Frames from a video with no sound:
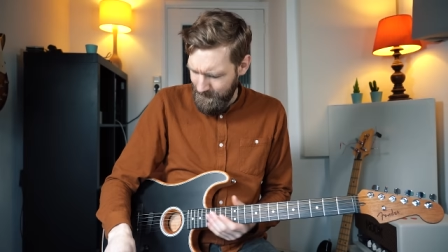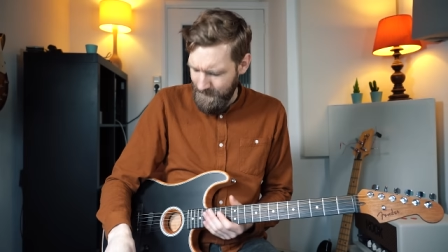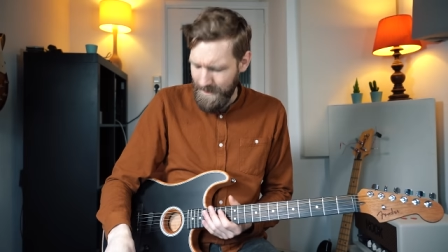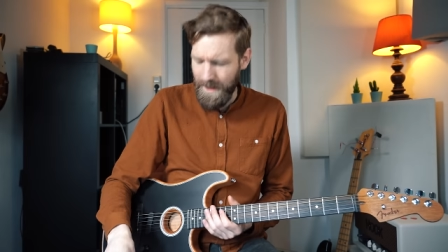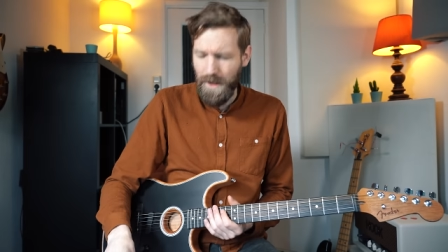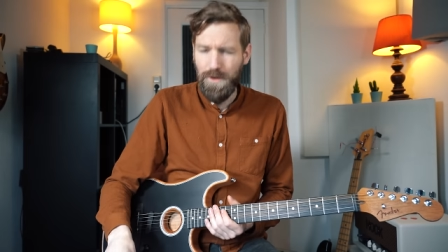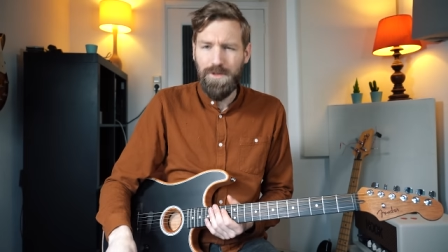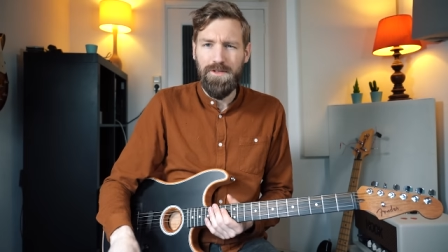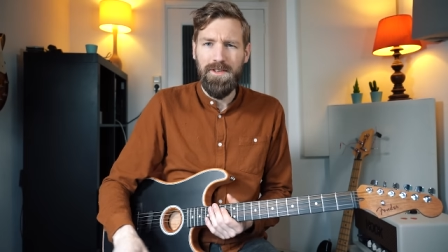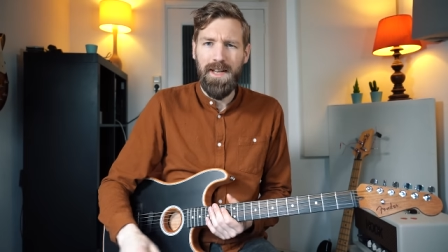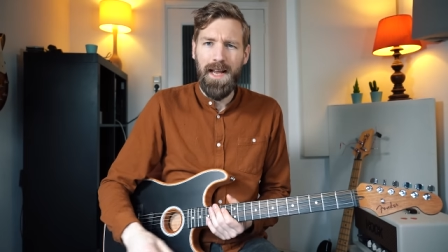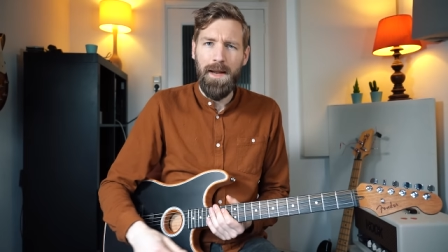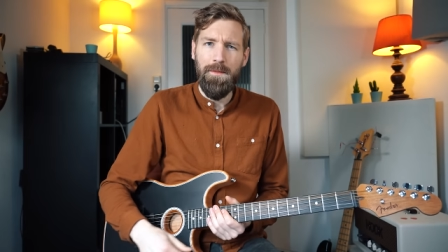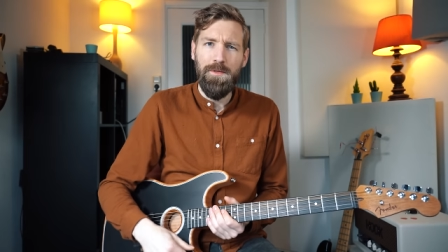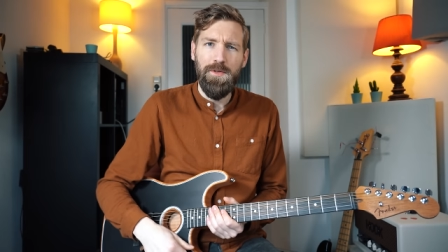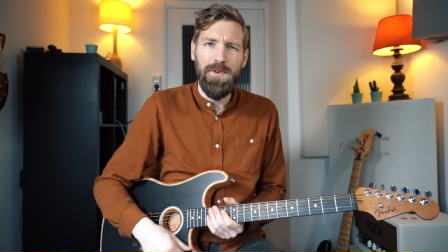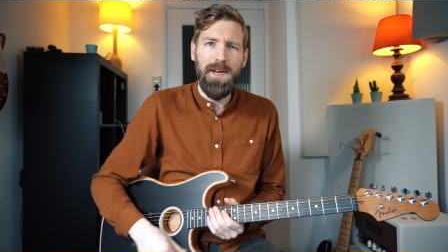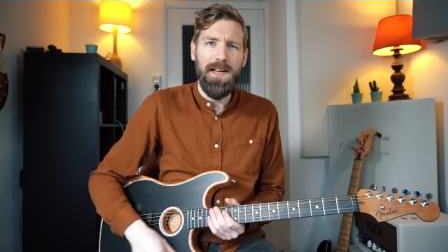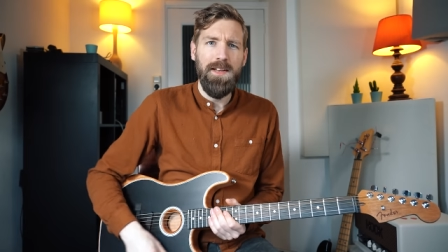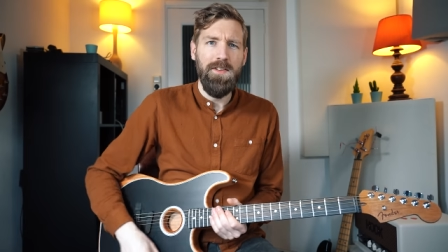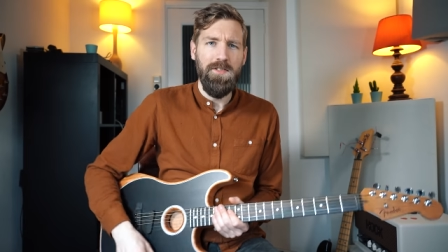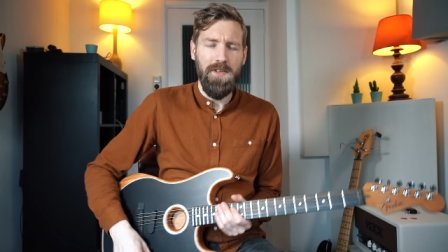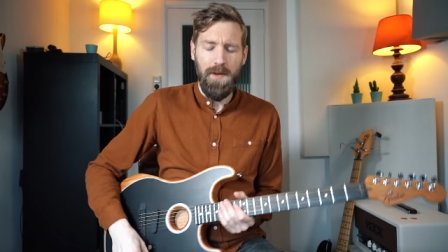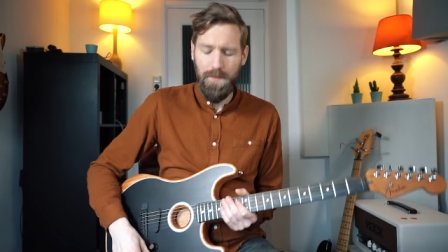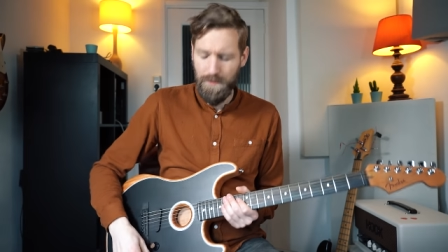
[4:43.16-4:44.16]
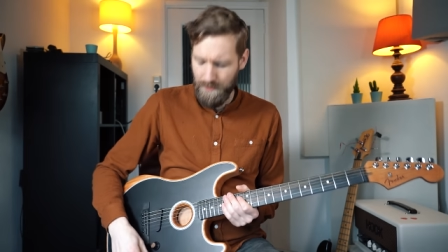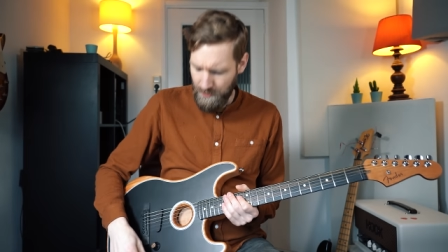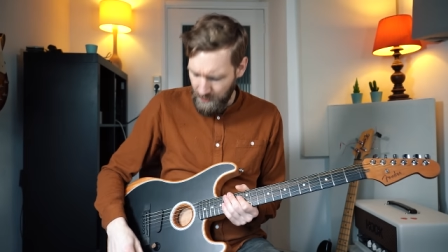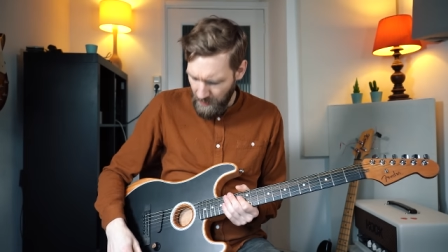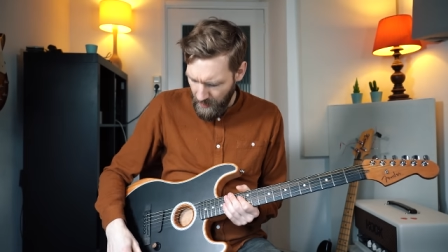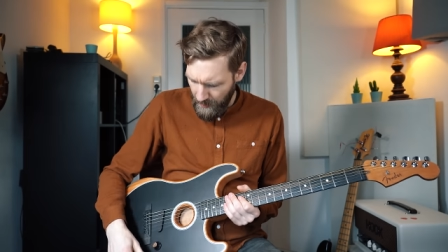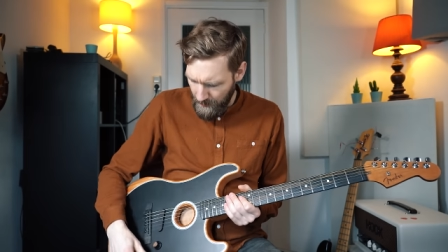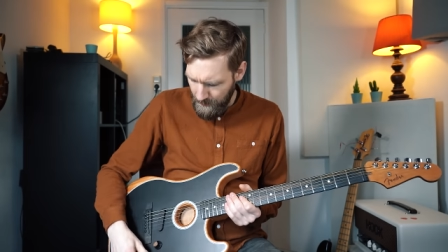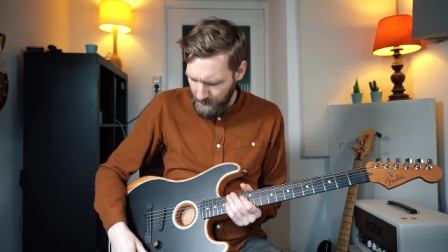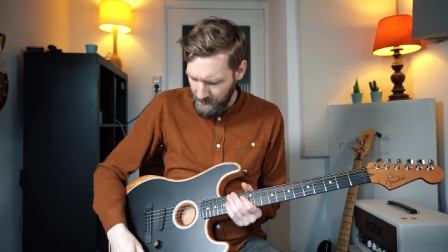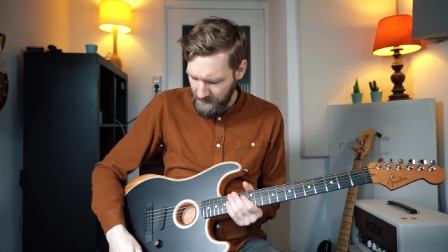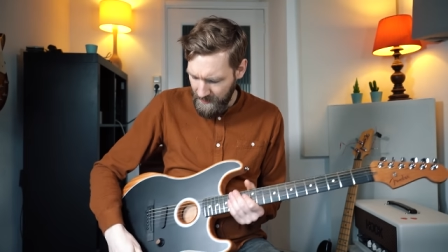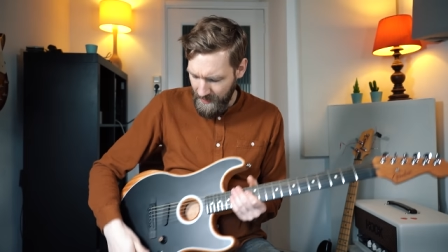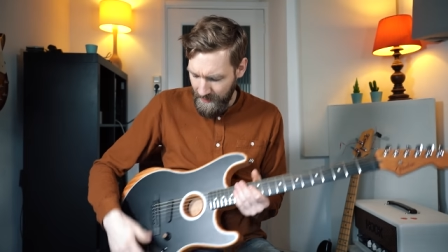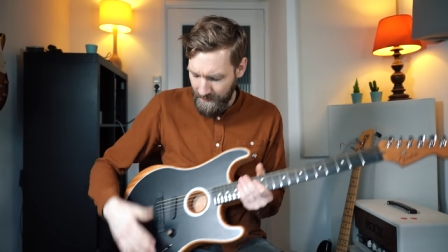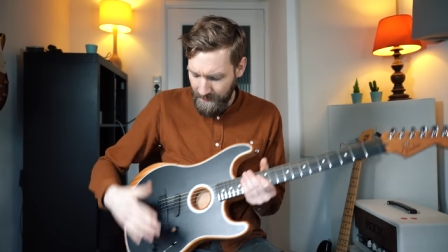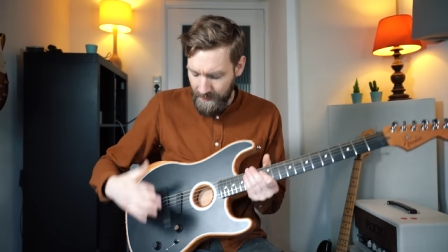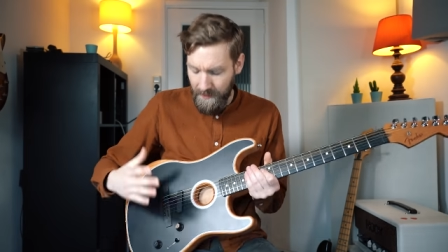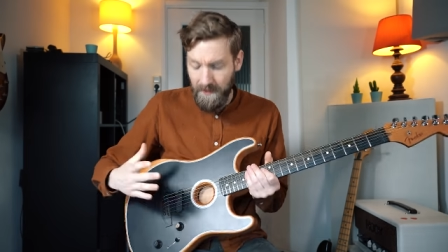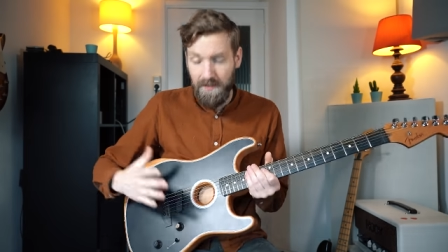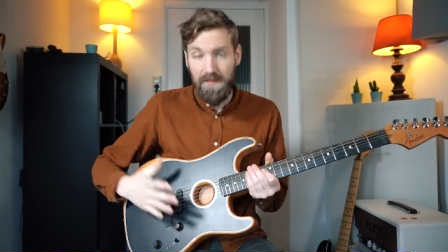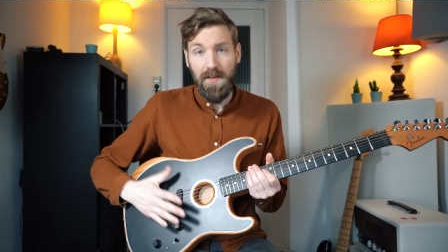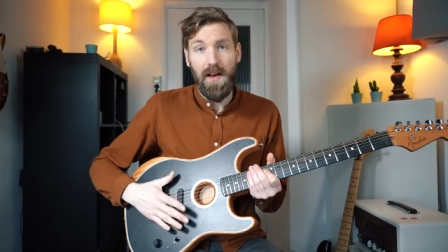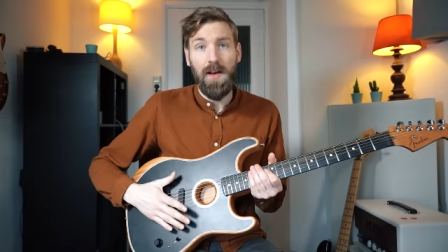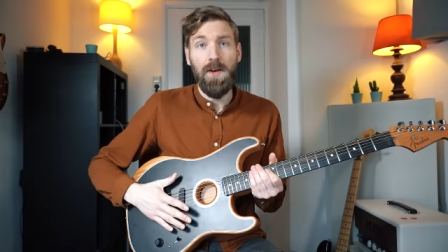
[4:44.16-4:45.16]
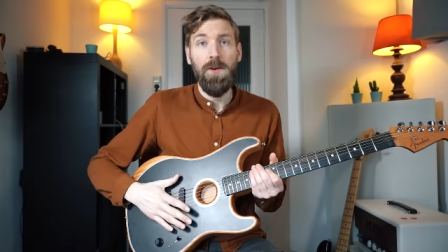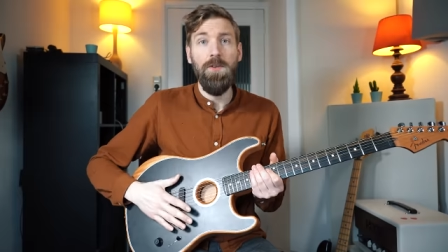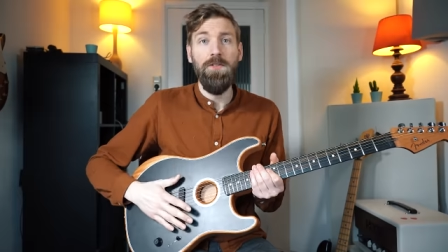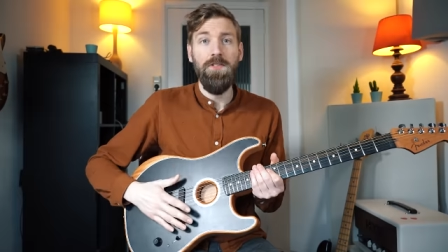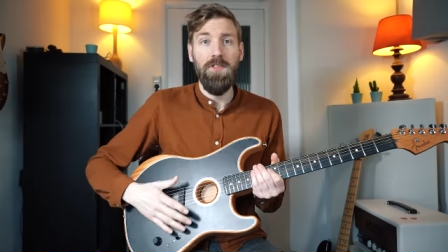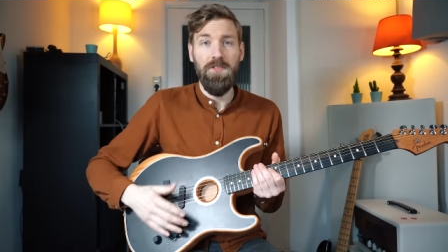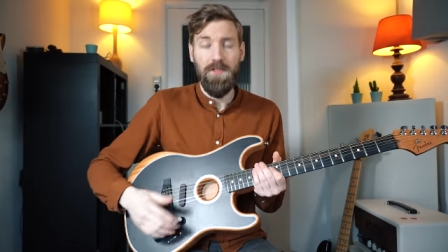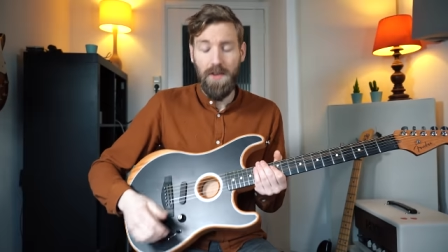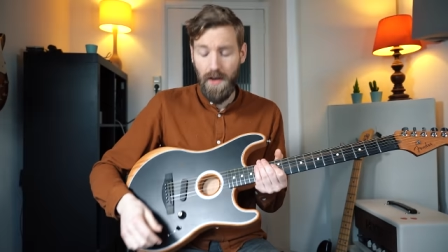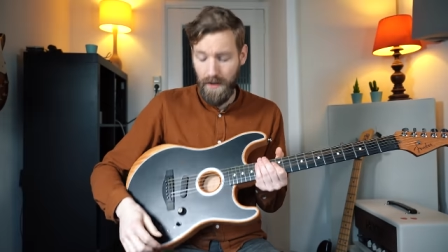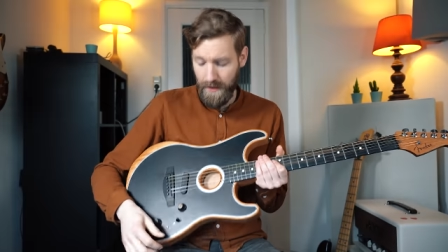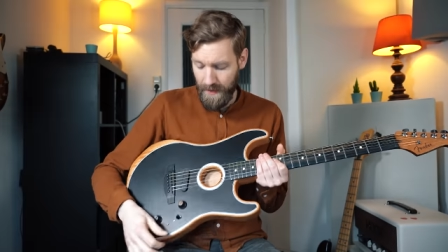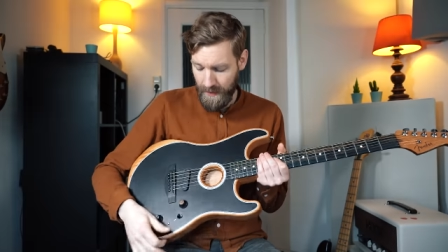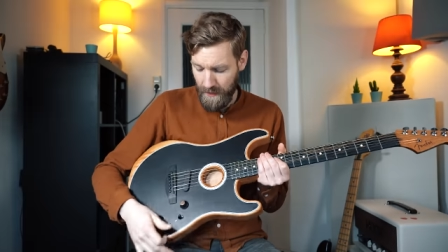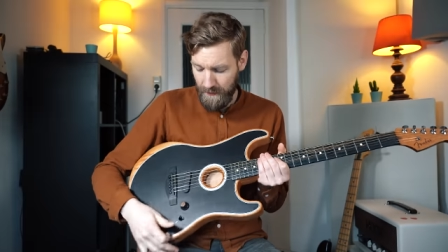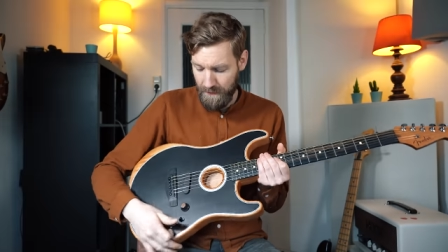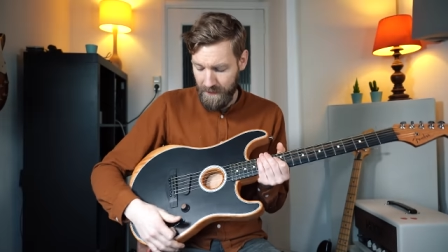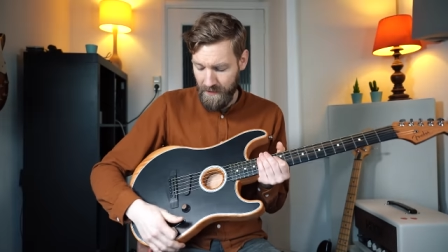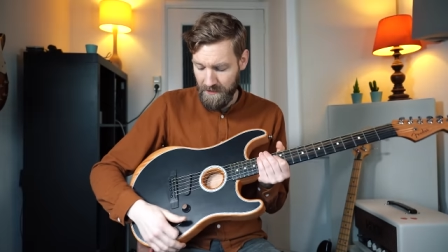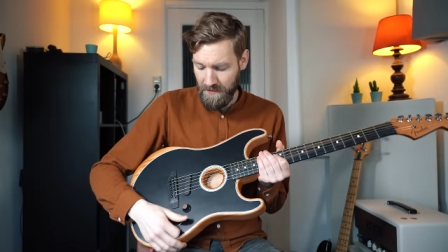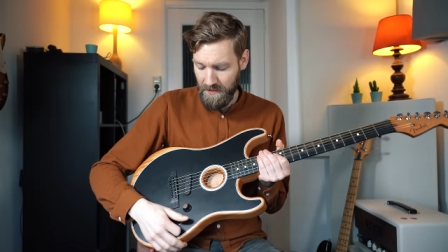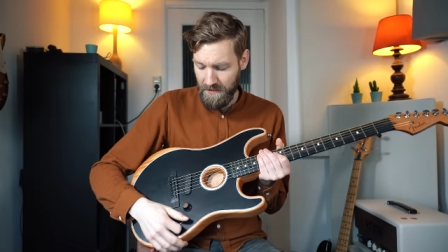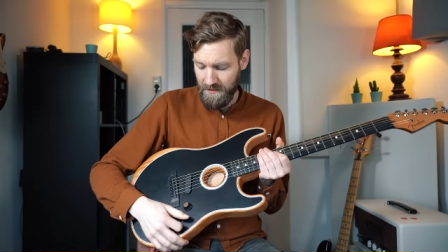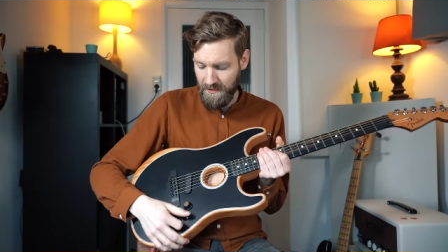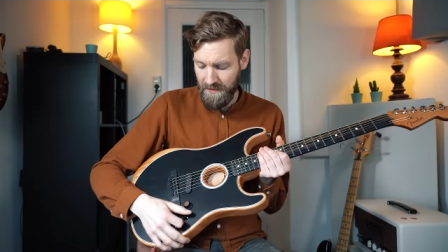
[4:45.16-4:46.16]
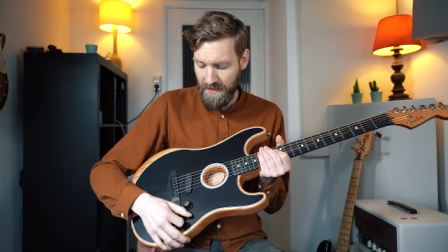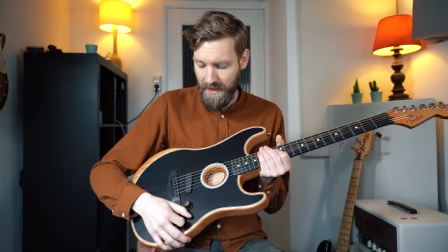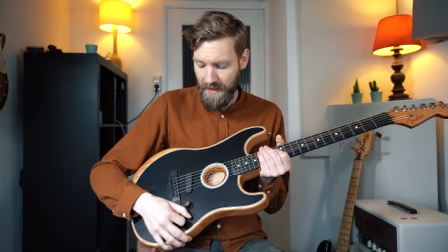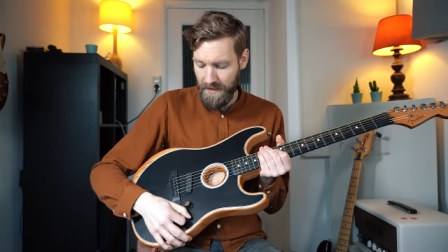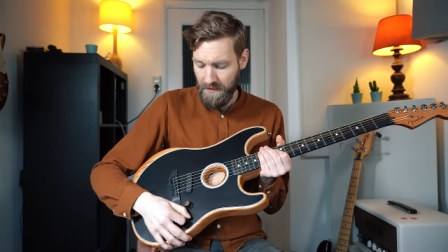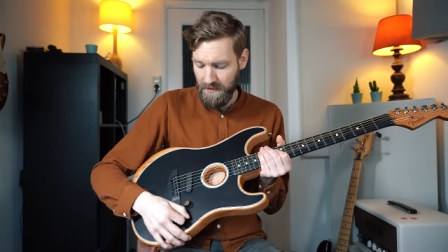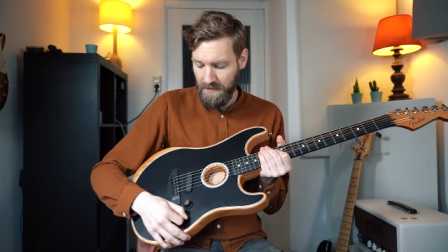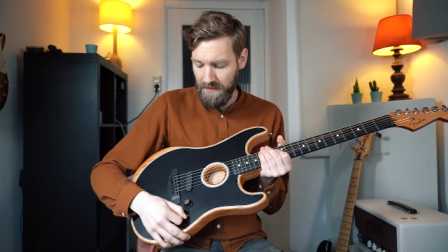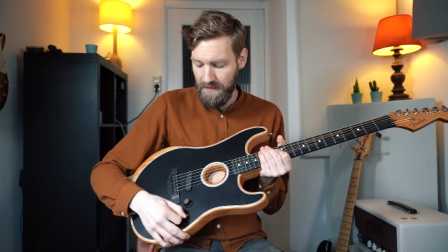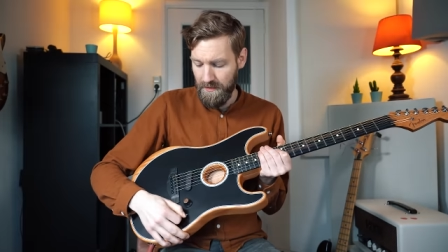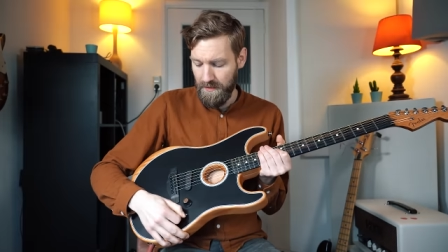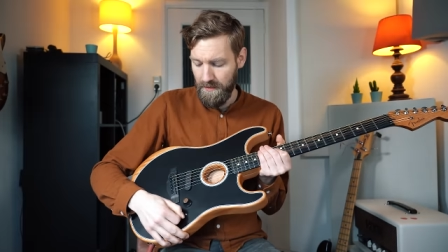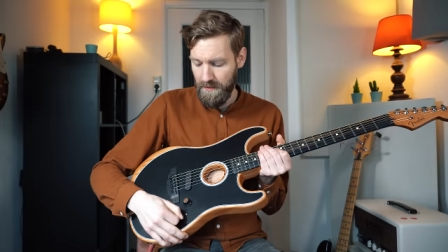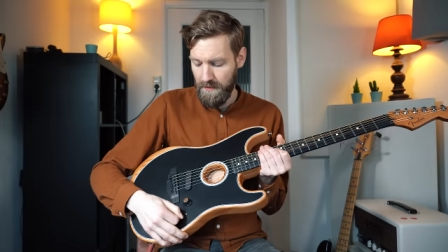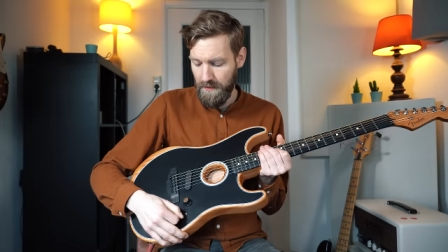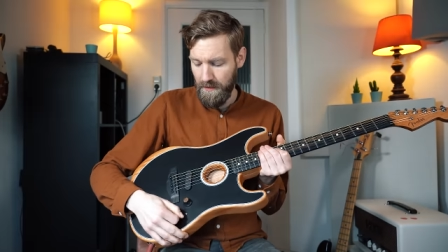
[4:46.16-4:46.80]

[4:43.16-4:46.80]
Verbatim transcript: Now it's time to add some drums and this Acoustasonic features a nice